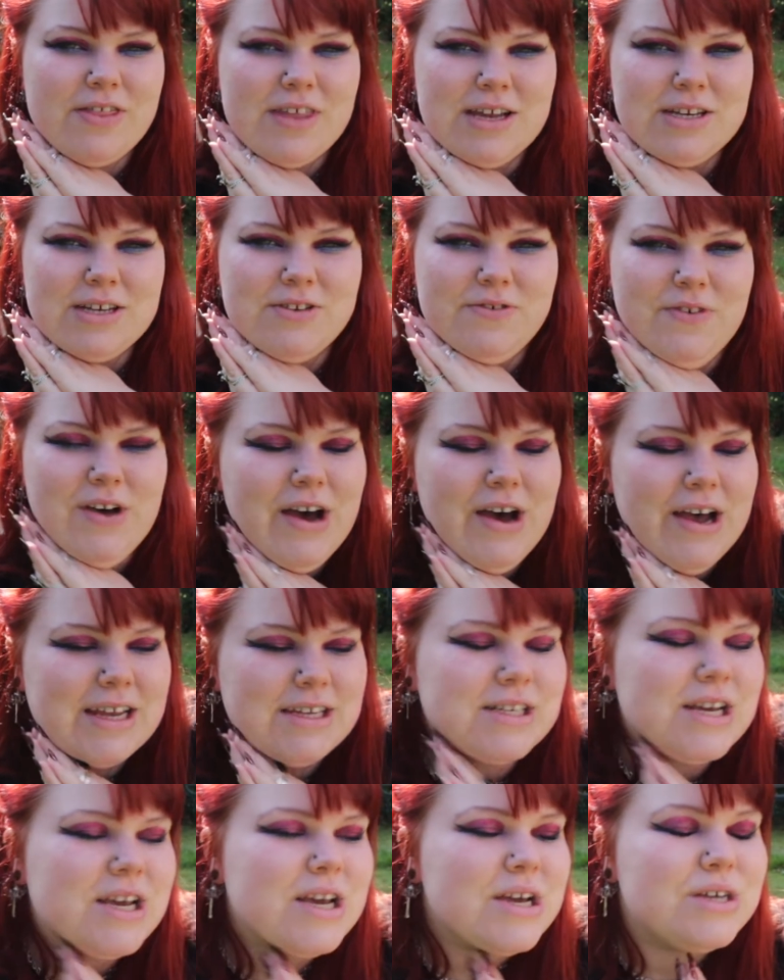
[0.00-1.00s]
thing to
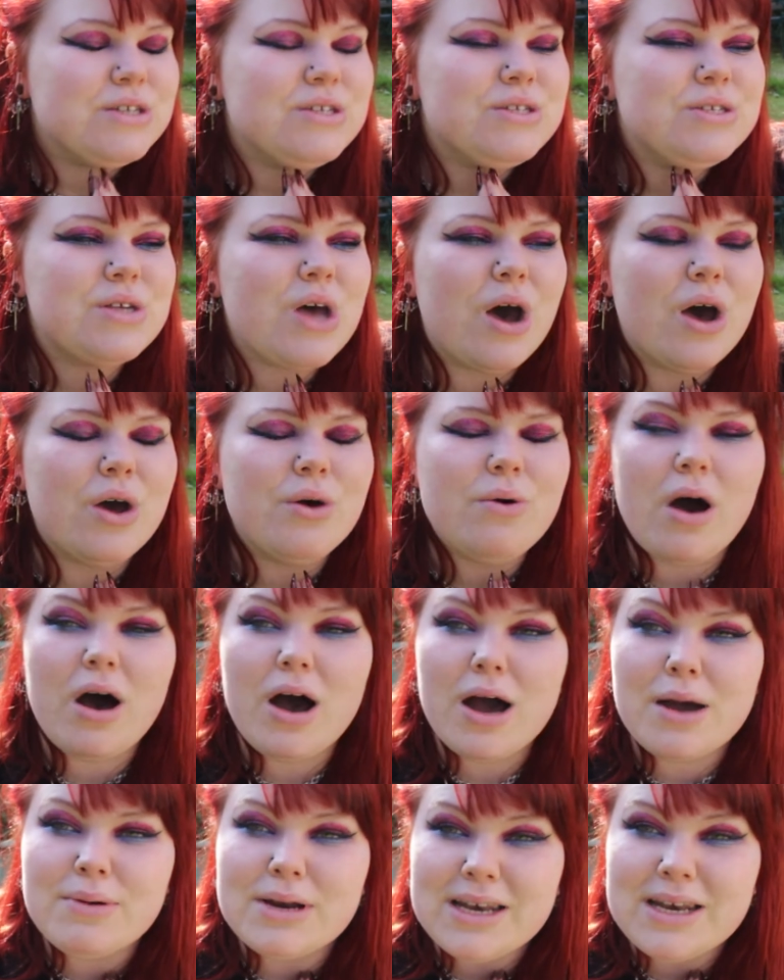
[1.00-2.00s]
find. So
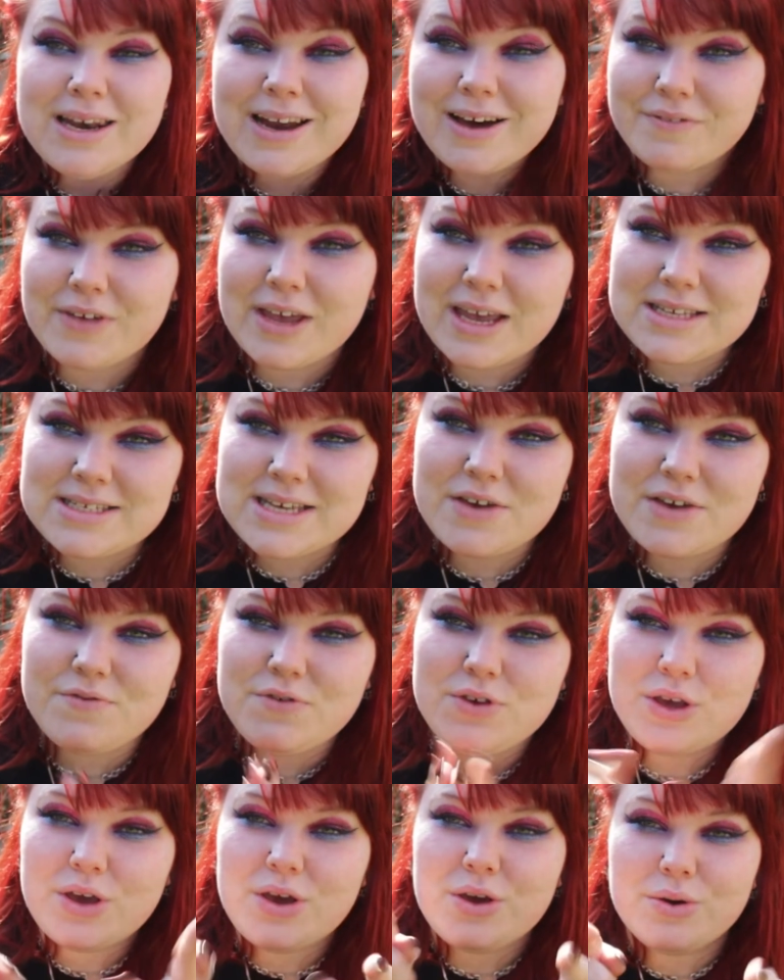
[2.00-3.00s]
I would love it if
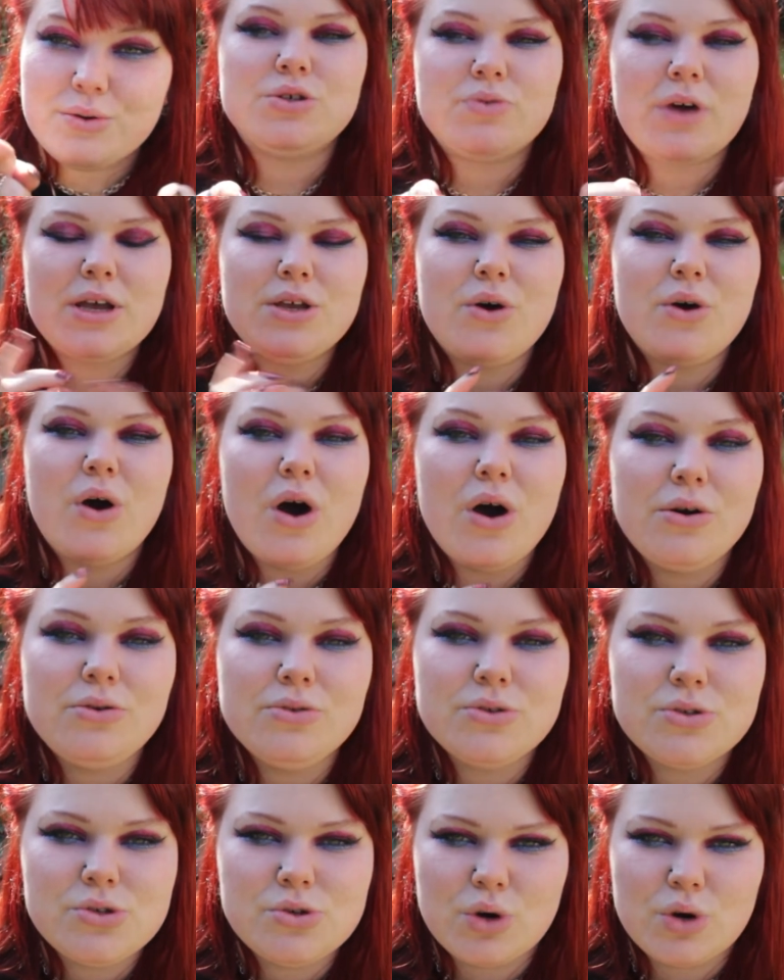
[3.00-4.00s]
you'd write your
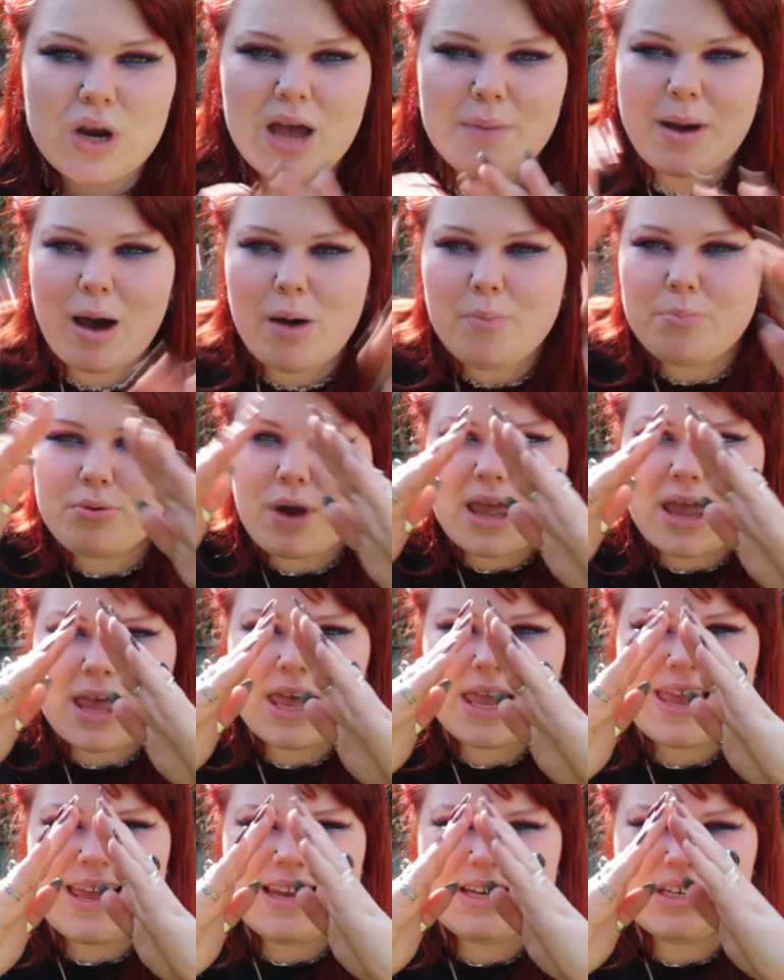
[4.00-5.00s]
own story about
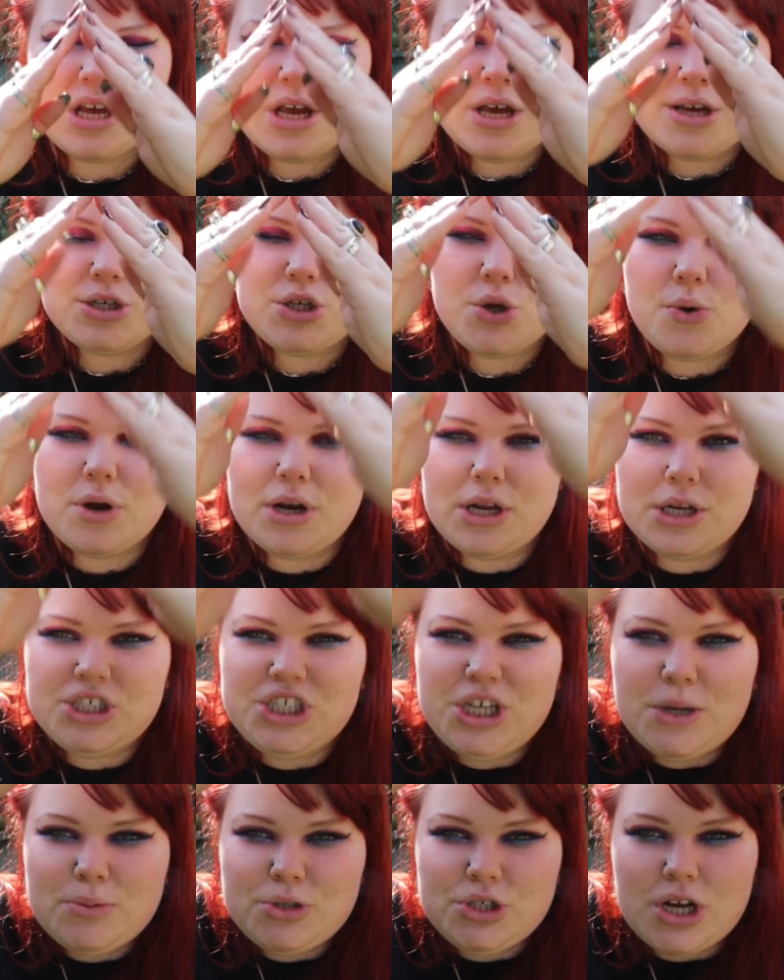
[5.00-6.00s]
breaking into an
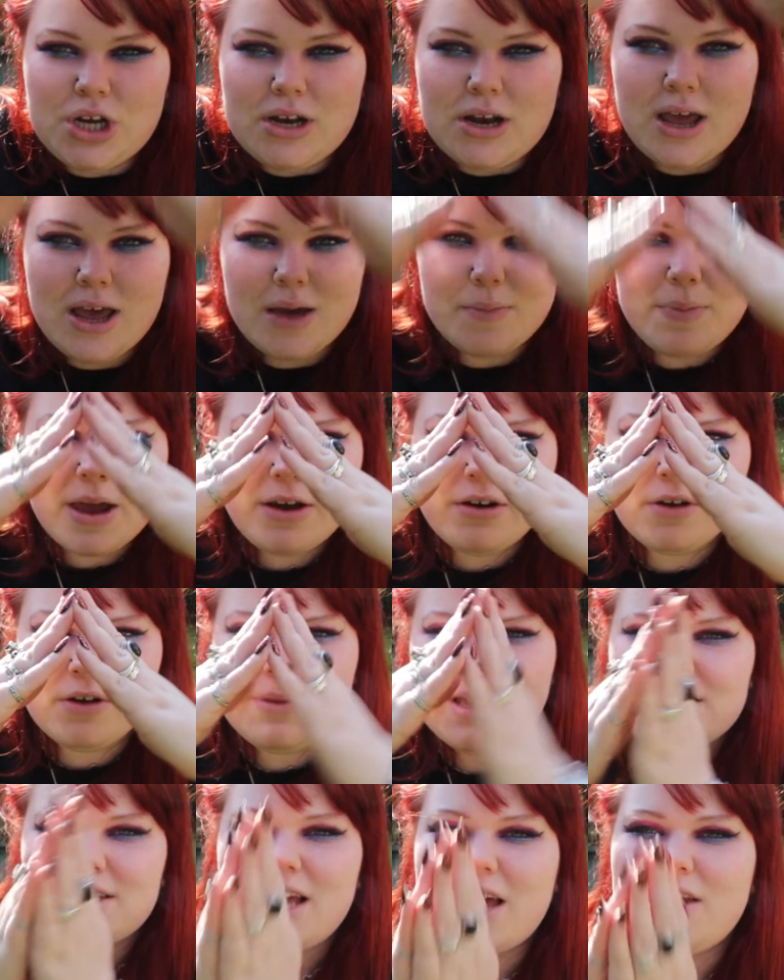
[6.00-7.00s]
Egyptian
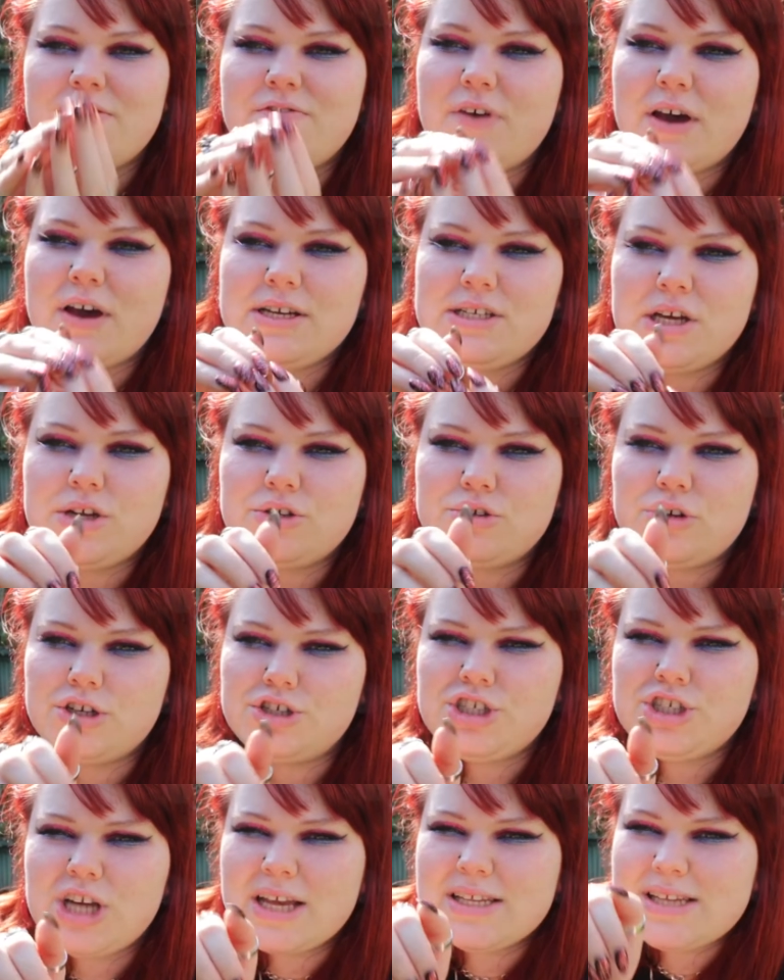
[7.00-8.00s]
pyramid and finding a
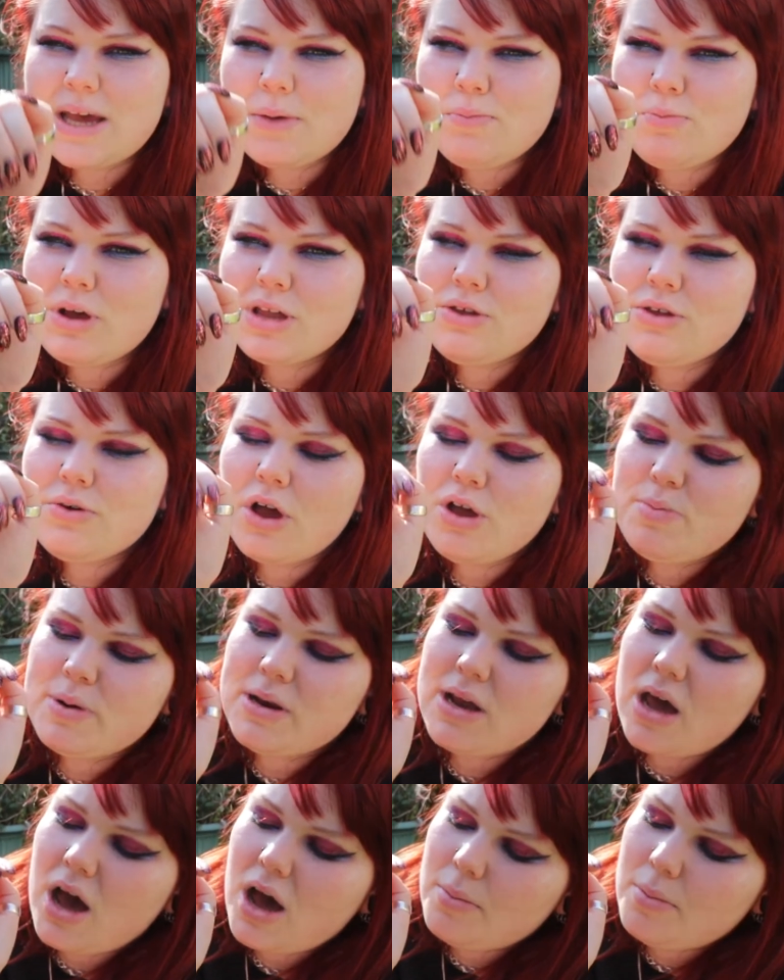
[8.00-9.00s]
treasure chest. And when you
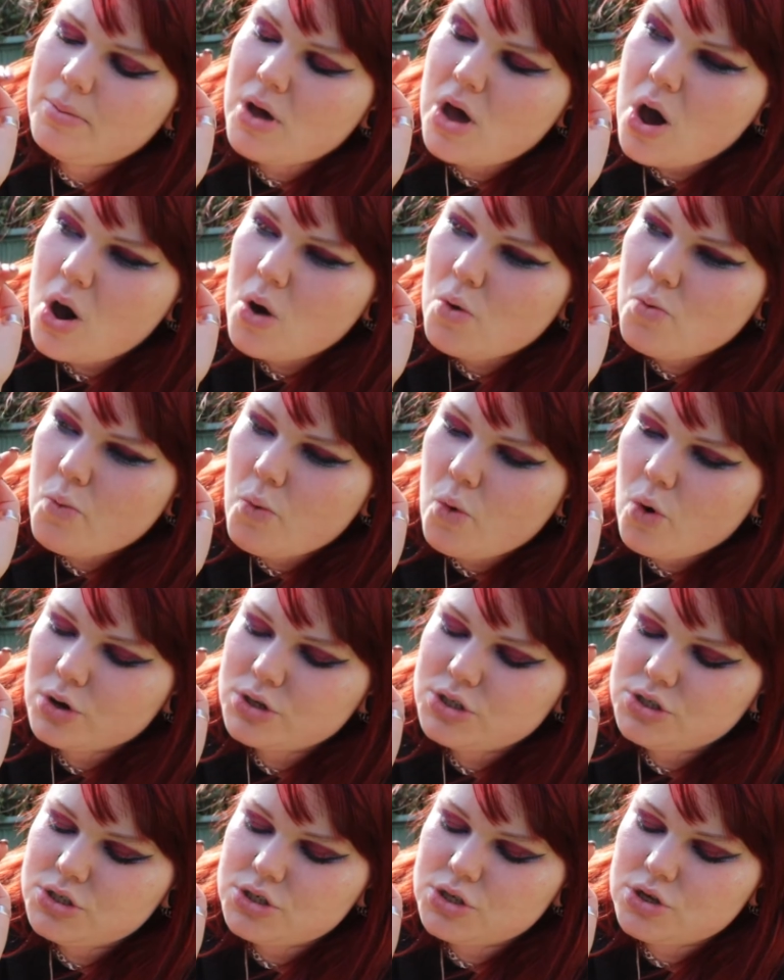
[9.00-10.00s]
open it up,
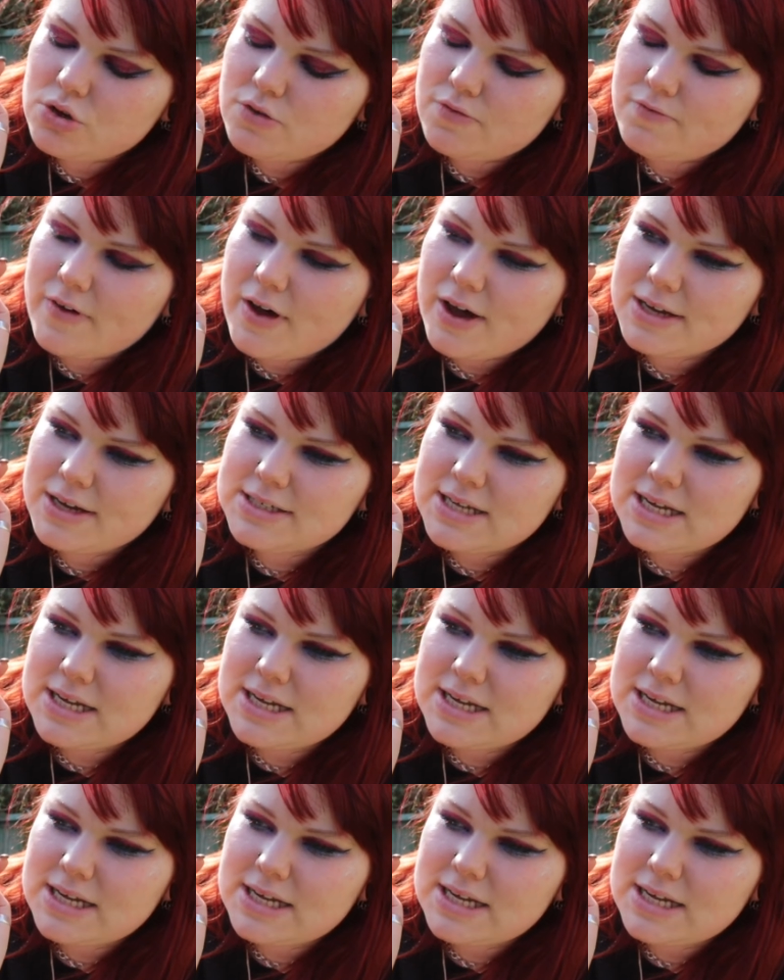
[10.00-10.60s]
what do you find